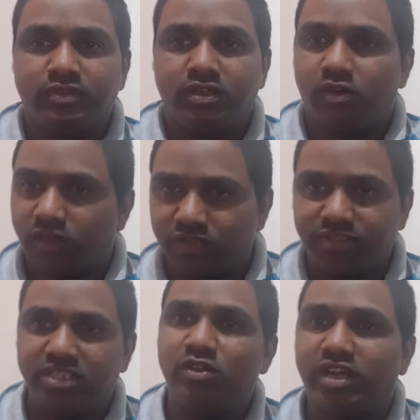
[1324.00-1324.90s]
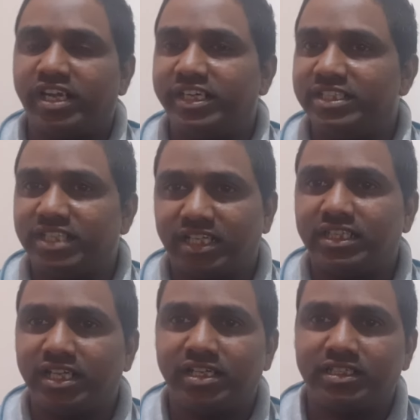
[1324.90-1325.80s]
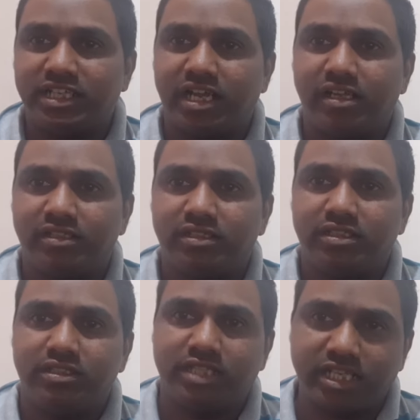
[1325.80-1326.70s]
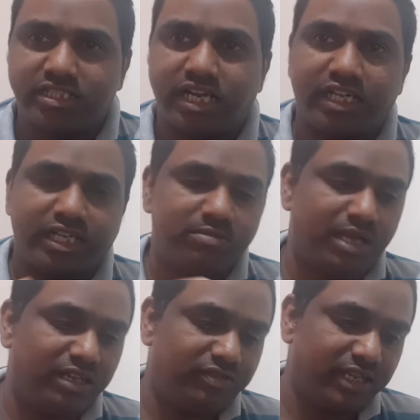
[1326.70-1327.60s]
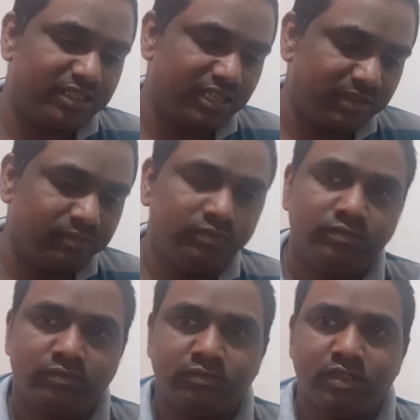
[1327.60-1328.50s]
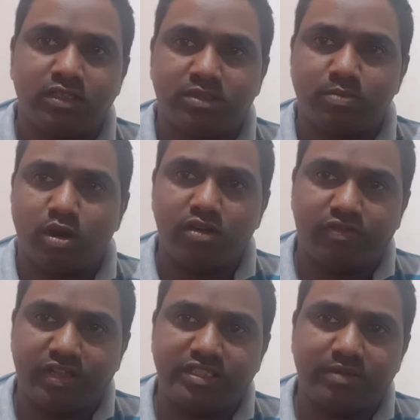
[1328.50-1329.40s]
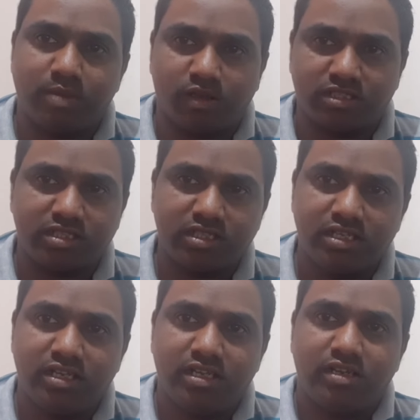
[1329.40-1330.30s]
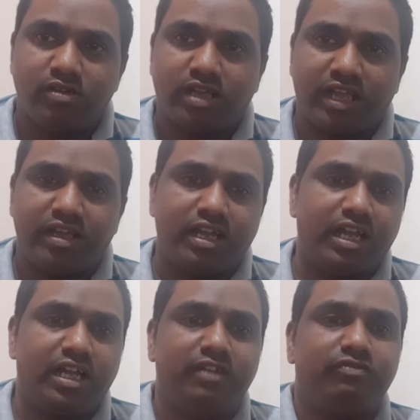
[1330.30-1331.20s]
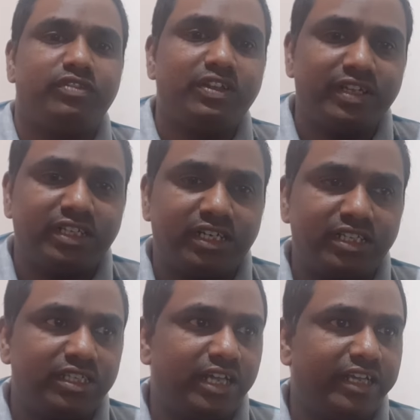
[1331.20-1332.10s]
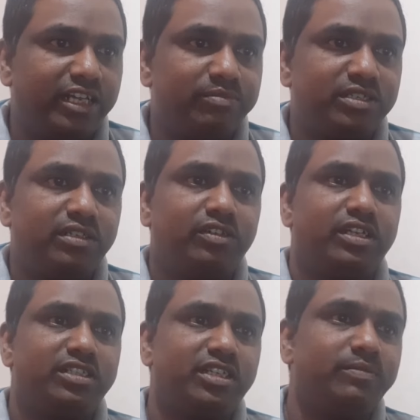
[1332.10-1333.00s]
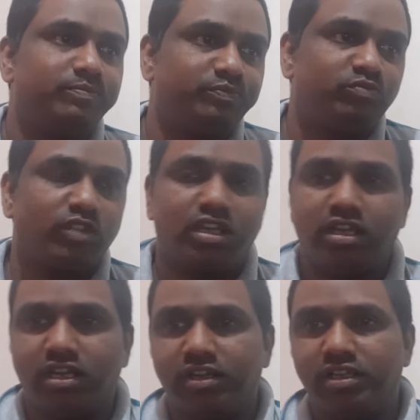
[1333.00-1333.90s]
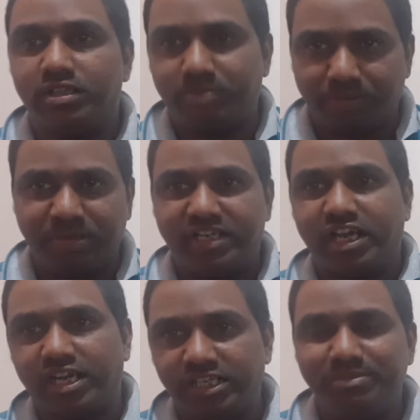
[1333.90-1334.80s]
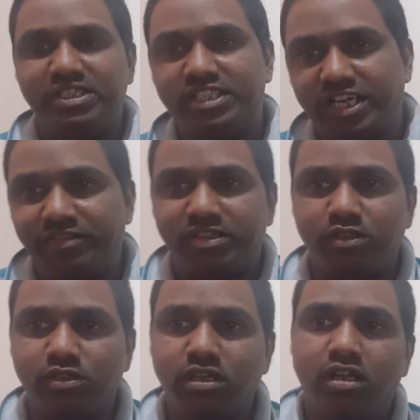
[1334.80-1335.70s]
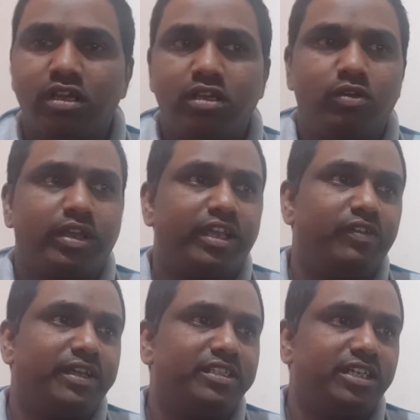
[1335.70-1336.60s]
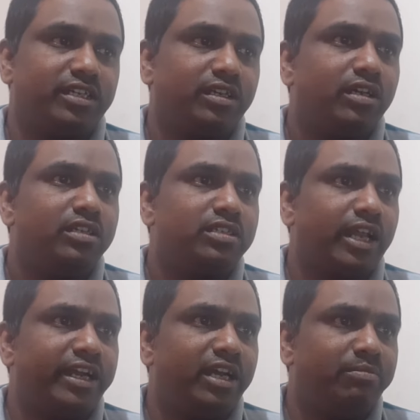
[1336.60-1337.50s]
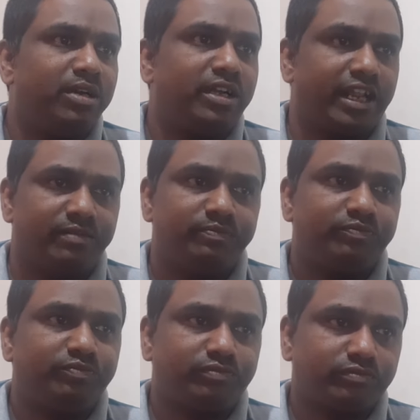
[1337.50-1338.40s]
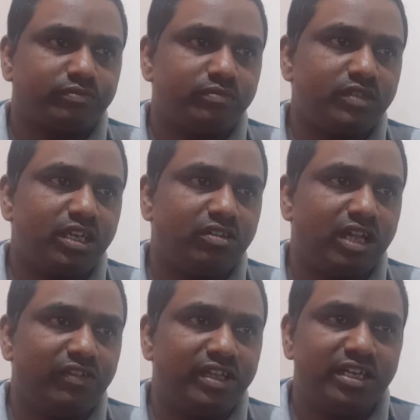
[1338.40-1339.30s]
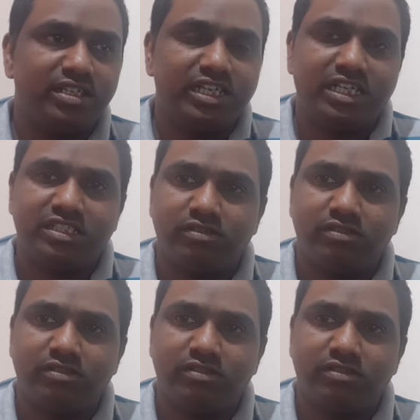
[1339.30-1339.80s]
which is located in Sanat Nagar. Yeah, they started manufacturing these small freezer boxes. Okay, I have given that in the diagram, sir. You can see in the PPT already been shared with you. Okay, you can check slide number 10. It will having it. It has